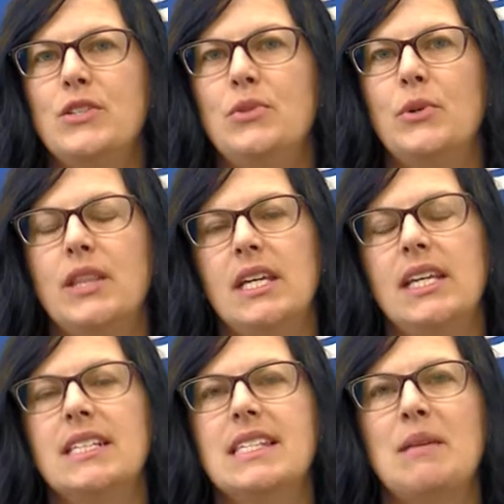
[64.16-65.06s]
sewer
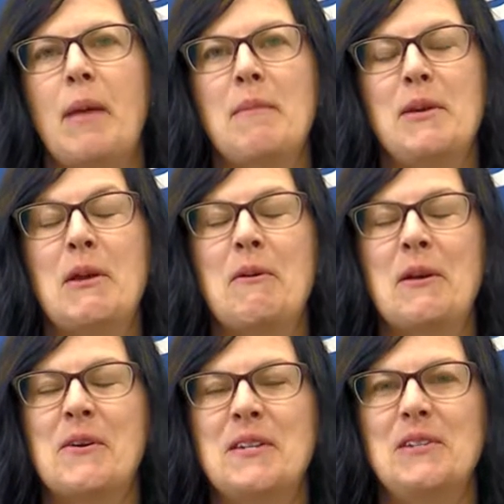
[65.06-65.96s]
things that might be
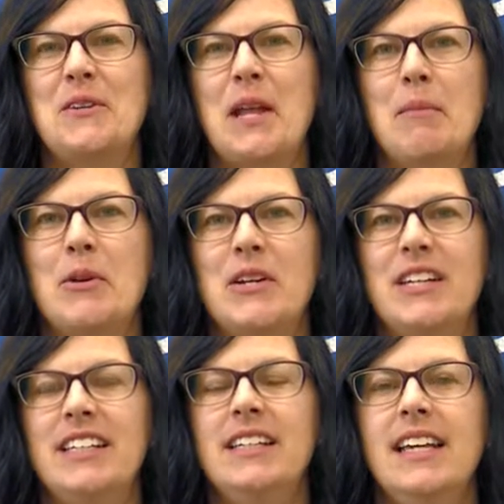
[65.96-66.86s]
going on in your
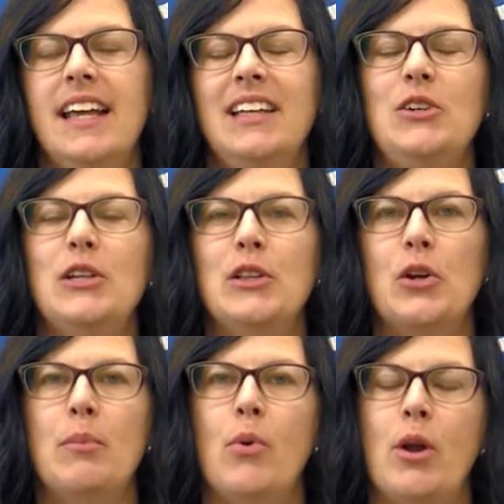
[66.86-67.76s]
neighborhood. You can
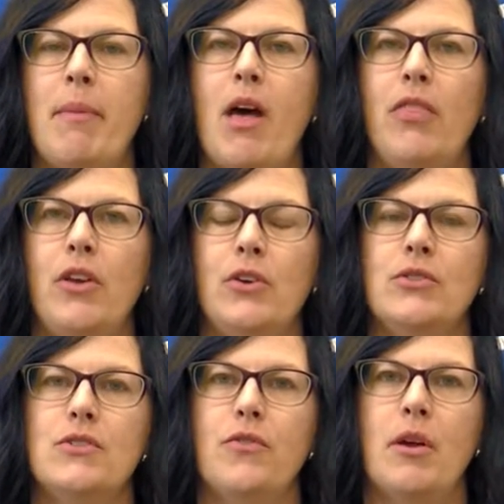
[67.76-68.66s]
learn more about
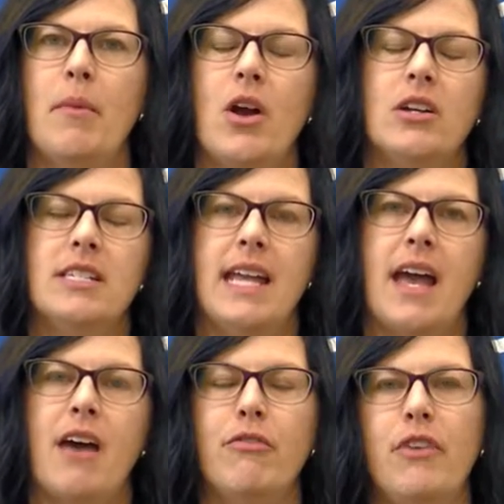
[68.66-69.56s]
those from our
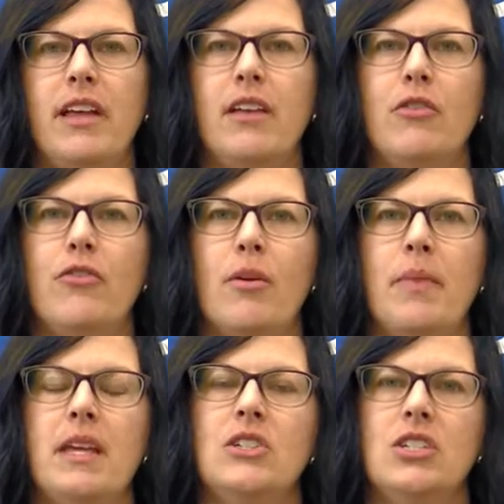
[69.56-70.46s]
staff and from
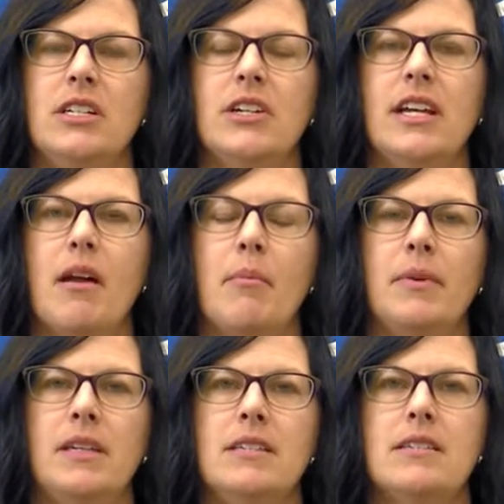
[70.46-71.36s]
the engineering
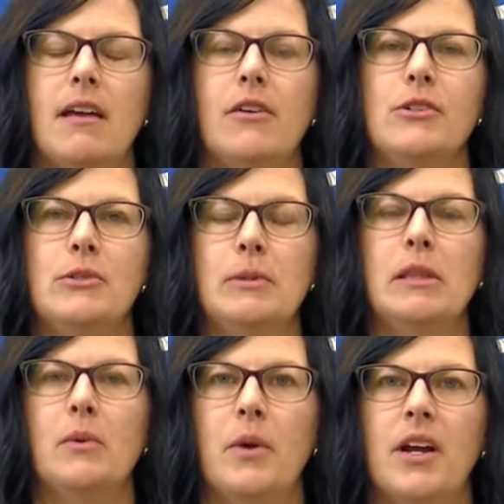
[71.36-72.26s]
companies that are
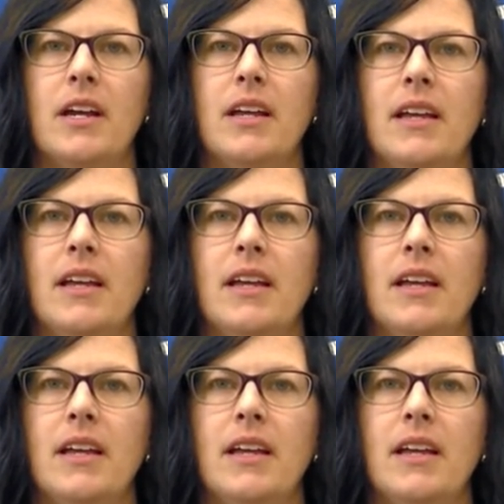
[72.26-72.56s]
doing the work.